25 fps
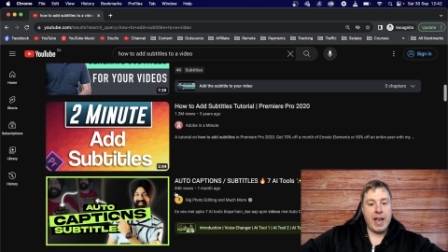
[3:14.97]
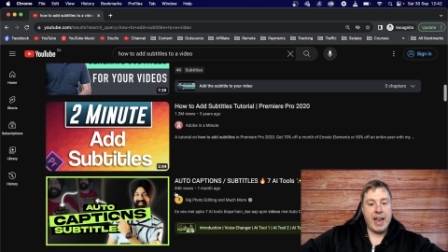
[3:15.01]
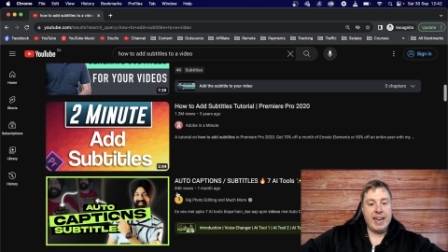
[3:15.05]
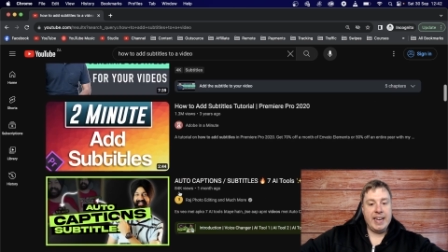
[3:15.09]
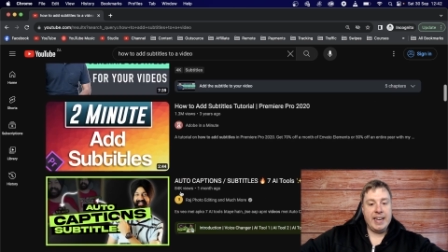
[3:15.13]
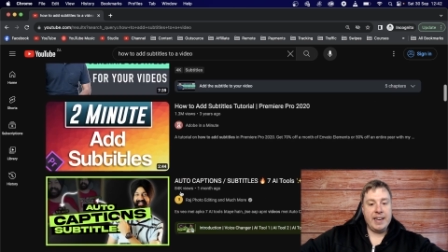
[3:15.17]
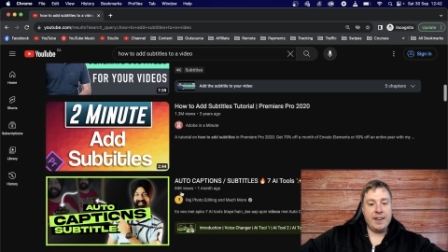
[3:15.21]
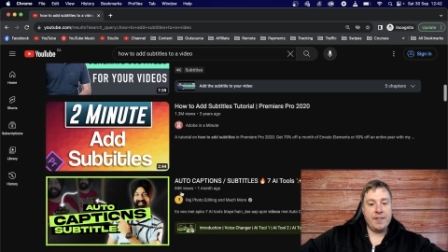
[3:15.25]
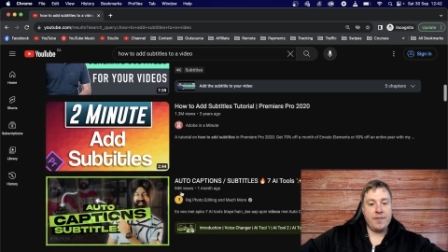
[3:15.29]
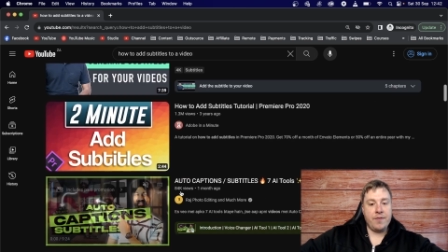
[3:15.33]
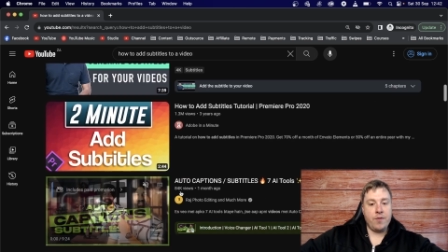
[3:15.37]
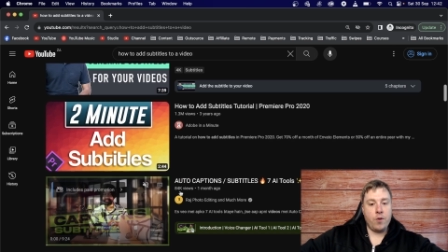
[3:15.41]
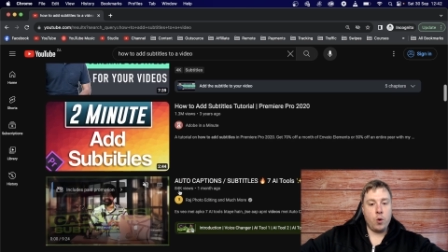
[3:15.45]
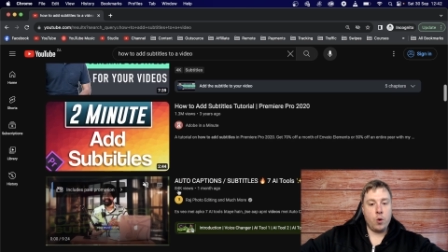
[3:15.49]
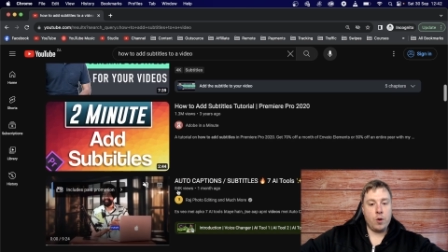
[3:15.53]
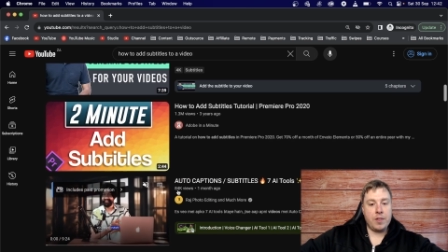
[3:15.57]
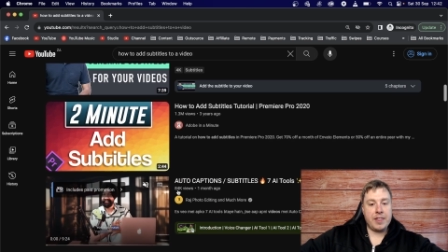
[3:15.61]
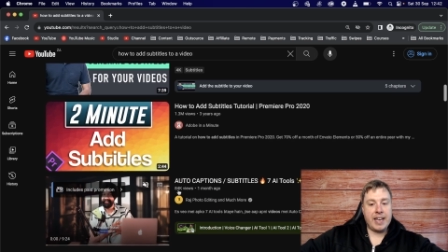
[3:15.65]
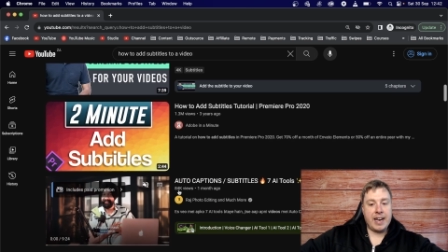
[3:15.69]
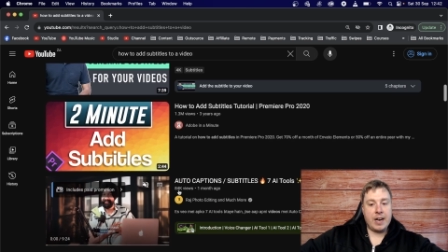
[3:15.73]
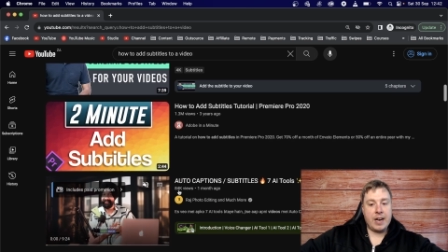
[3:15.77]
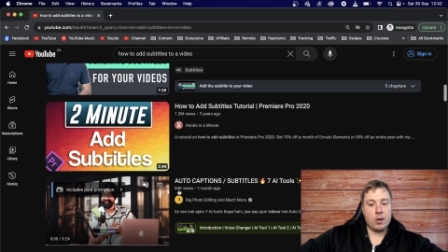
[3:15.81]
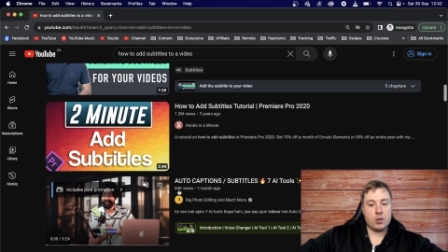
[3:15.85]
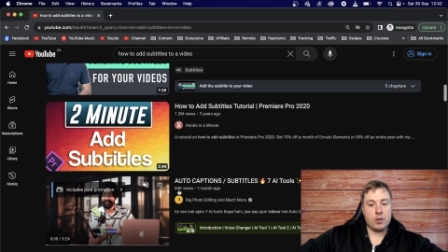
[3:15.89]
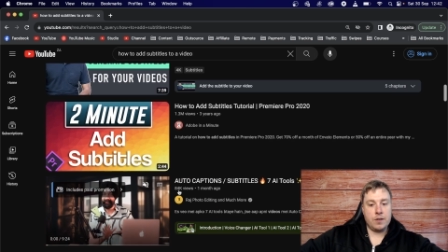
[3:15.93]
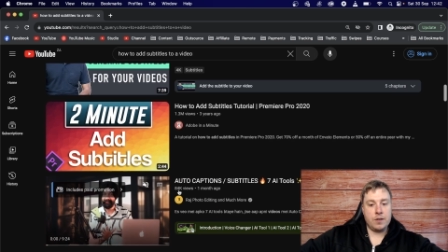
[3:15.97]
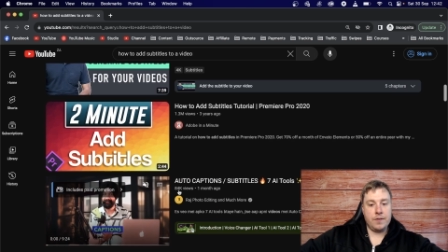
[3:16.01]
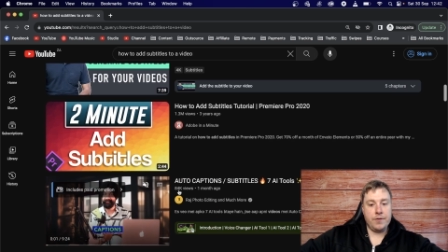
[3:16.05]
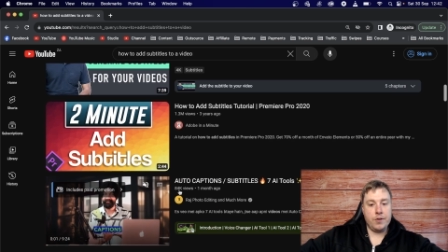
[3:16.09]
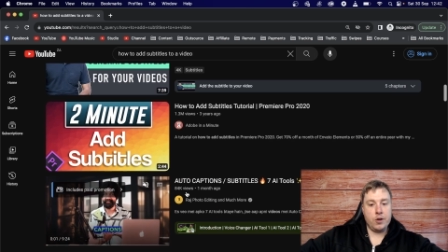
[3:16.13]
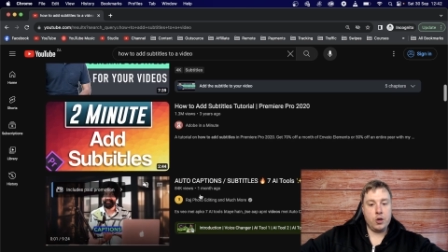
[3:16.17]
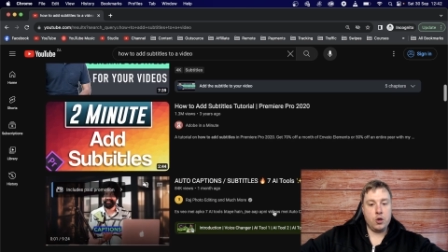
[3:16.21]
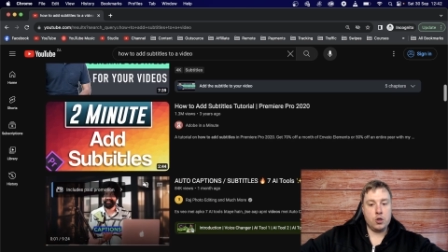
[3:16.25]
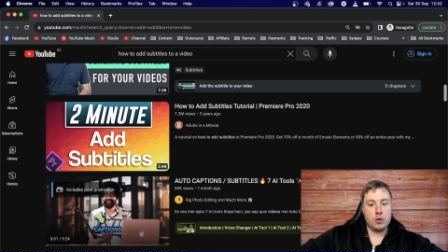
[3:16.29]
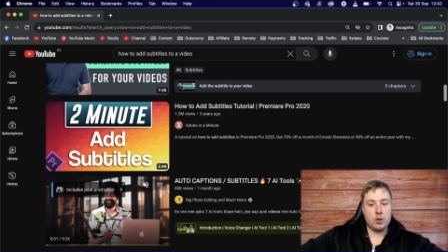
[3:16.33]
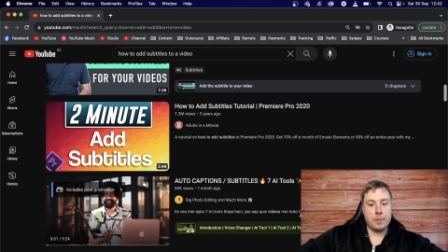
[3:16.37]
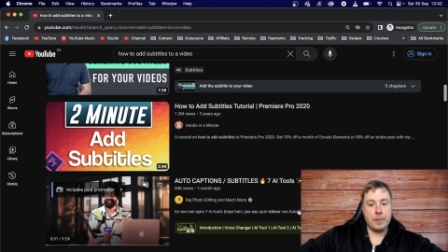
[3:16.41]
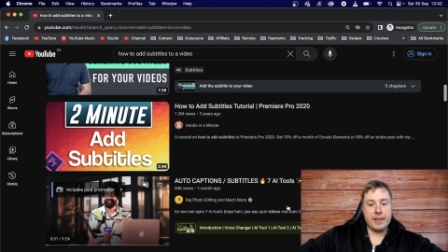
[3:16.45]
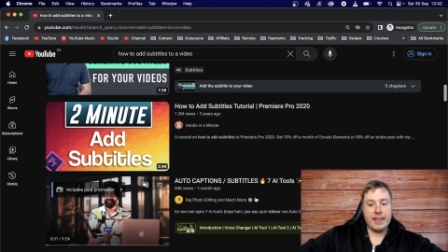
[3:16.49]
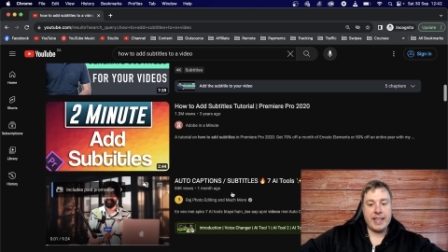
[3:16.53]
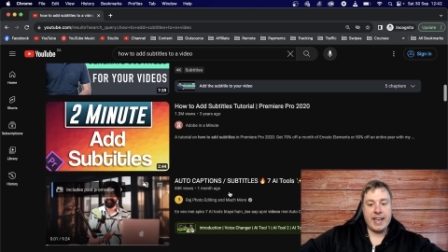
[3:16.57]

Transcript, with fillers: 84,000 views, but